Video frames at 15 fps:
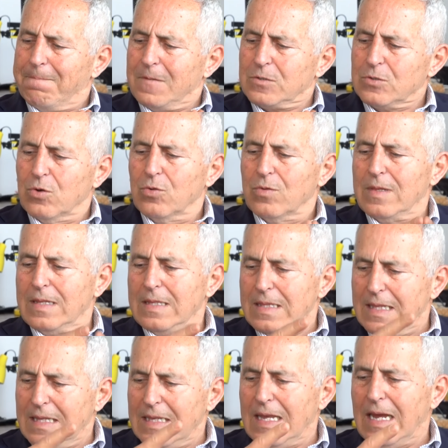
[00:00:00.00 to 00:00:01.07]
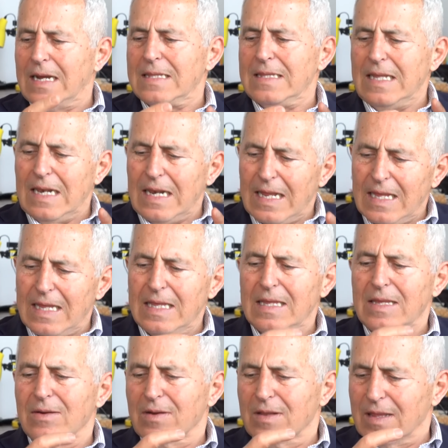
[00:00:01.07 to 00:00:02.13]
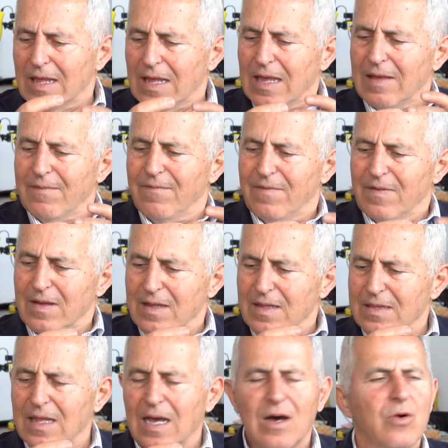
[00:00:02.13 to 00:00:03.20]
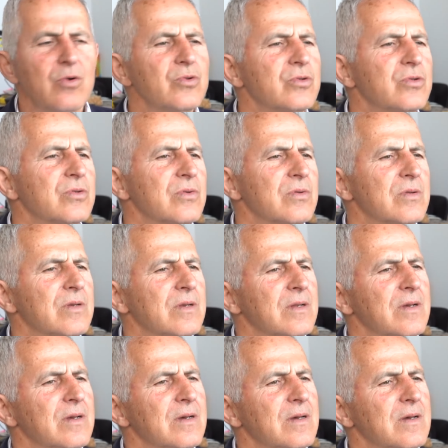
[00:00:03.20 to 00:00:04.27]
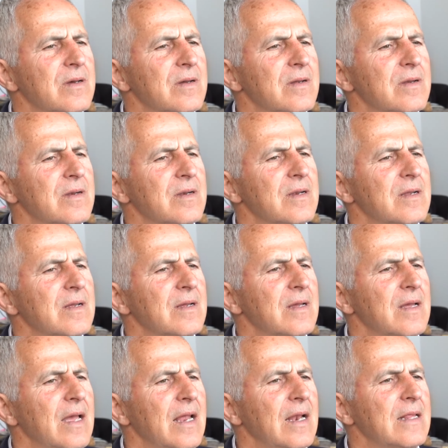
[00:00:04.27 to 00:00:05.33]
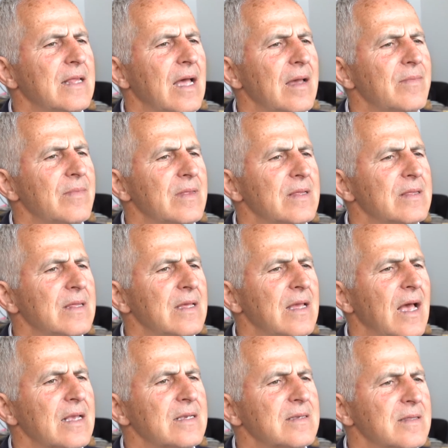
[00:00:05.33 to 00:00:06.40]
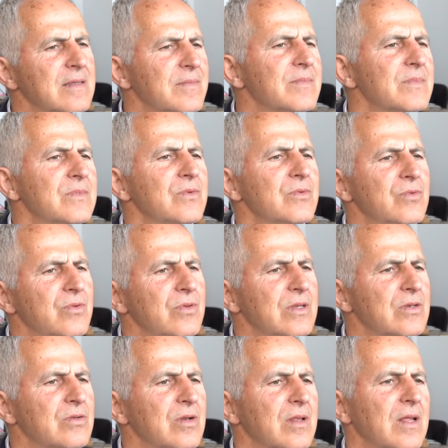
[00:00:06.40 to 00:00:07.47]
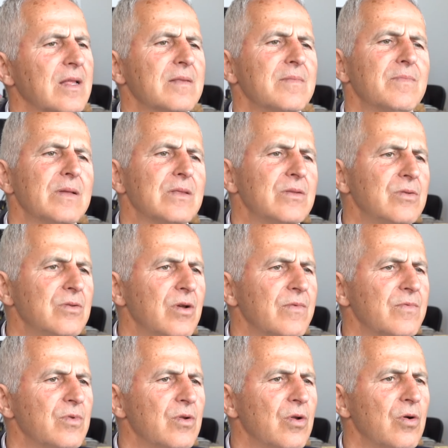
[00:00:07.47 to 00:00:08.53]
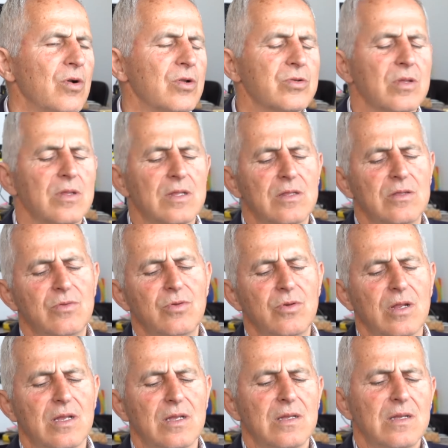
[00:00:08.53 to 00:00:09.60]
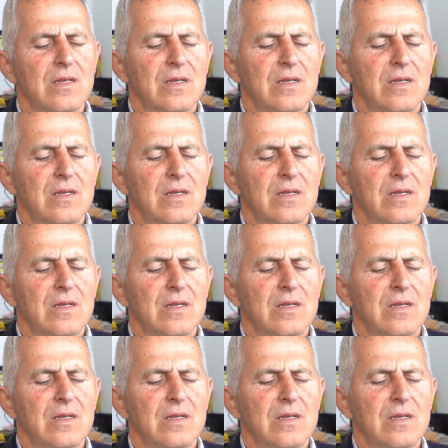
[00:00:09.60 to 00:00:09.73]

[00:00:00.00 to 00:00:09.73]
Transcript: so they, they are delay or they have uh, doubts on, on any time that they ask them to do this or that. But you have to know also that Turkey